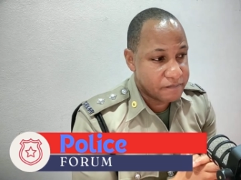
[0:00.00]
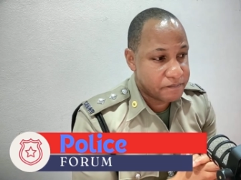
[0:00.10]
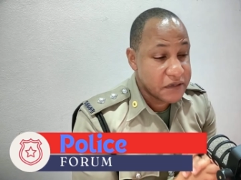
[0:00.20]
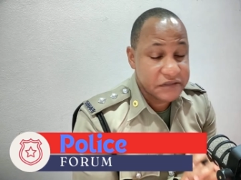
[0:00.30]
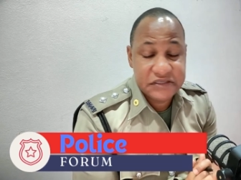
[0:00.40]

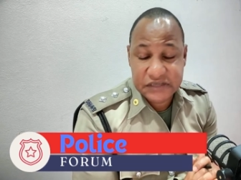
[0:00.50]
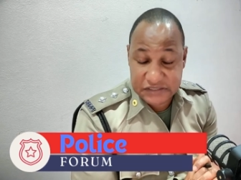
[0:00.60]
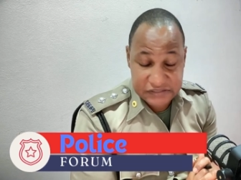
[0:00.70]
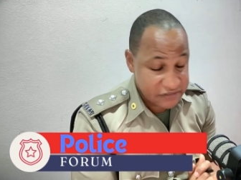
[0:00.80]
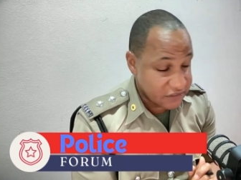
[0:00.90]
Persons can
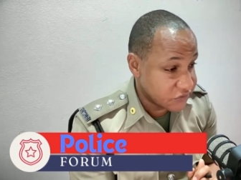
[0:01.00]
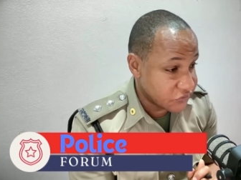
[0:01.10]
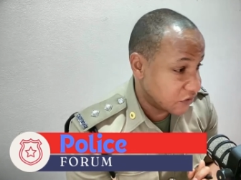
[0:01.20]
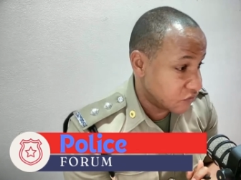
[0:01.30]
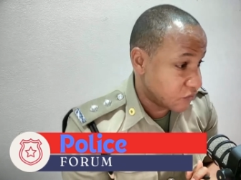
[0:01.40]
still do
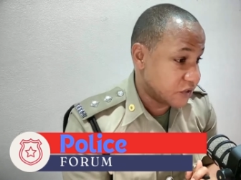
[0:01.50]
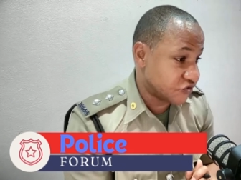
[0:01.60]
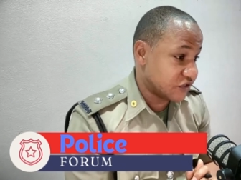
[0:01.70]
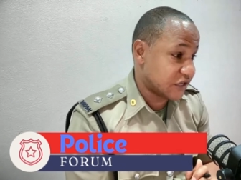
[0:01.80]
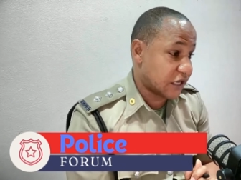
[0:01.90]
their normal
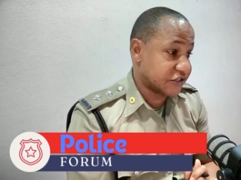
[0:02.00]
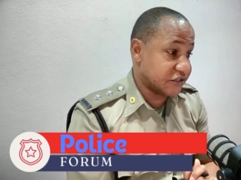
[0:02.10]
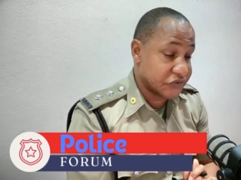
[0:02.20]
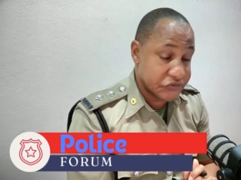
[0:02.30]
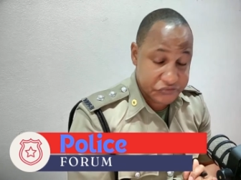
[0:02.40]

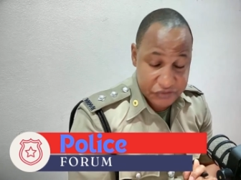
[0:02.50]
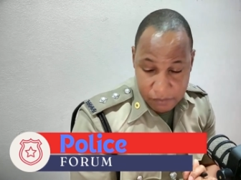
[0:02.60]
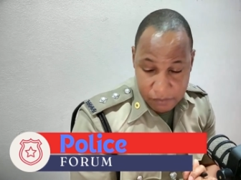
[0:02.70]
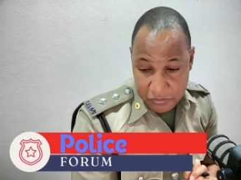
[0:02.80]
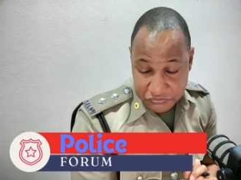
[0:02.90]
transactions, go to the
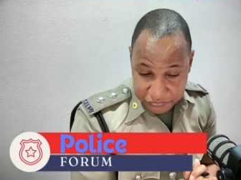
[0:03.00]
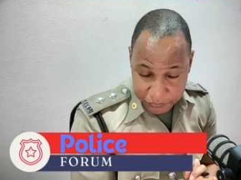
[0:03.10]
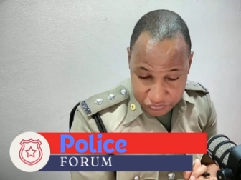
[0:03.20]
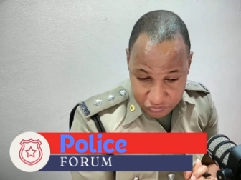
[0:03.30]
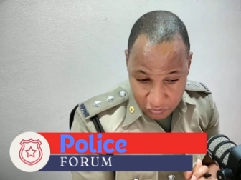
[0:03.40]
bank, go to the
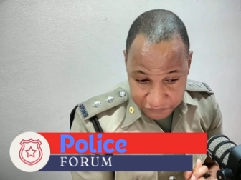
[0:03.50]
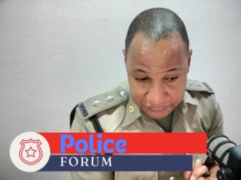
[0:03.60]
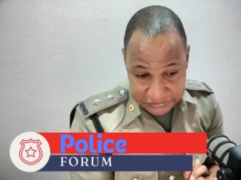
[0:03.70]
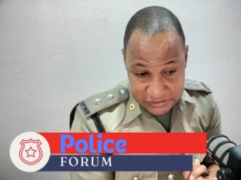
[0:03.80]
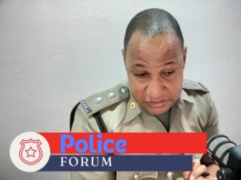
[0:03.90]
post
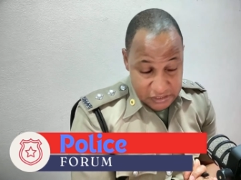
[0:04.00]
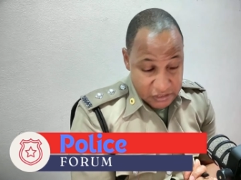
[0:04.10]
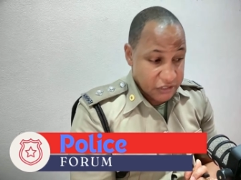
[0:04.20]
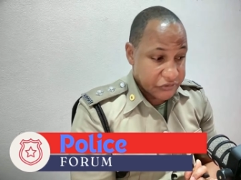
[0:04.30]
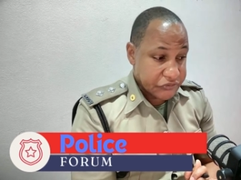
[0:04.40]
office,
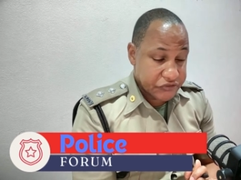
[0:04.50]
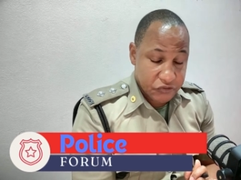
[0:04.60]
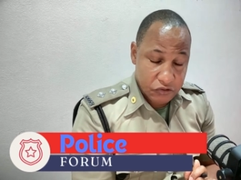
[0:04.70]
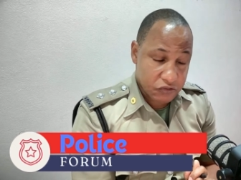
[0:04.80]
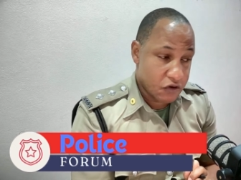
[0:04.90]
go to the
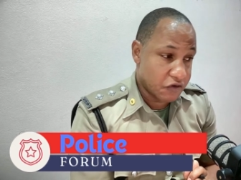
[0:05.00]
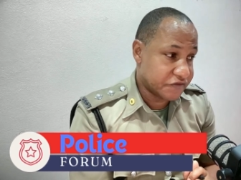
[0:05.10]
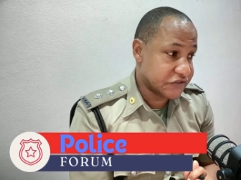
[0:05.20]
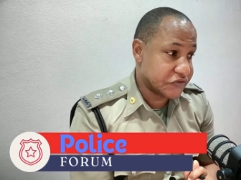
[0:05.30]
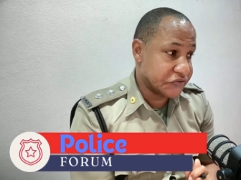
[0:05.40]
court
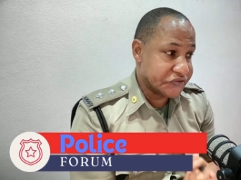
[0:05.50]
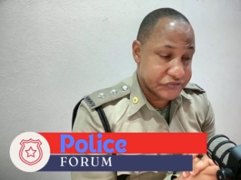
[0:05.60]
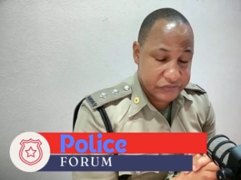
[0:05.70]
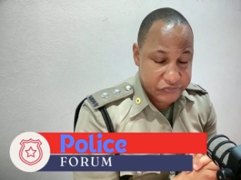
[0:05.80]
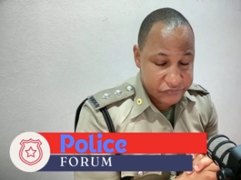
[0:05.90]
office, go to
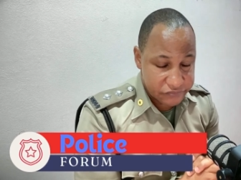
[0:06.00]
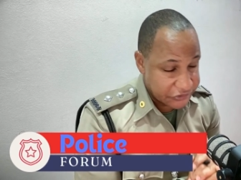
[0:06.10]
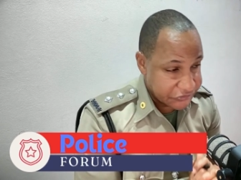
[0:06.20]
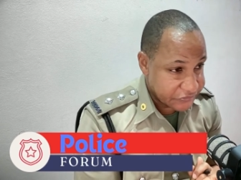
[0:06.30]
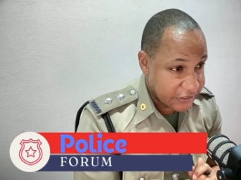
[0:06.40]

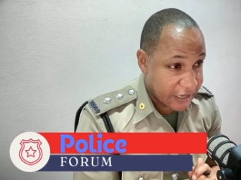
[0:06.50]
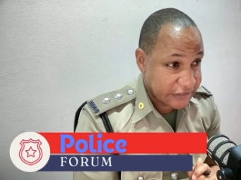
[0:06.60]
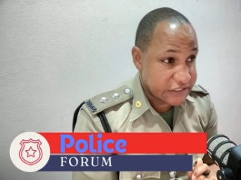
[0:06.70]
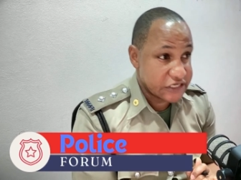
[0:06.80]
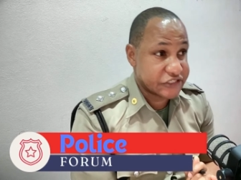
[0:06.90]
the gas
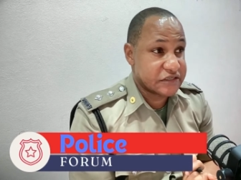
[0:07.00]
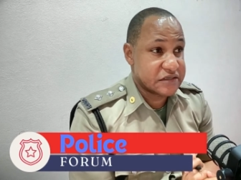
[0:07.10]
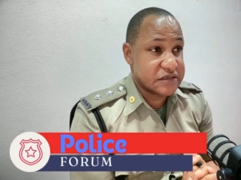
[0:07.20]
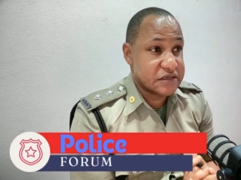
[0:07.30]
station.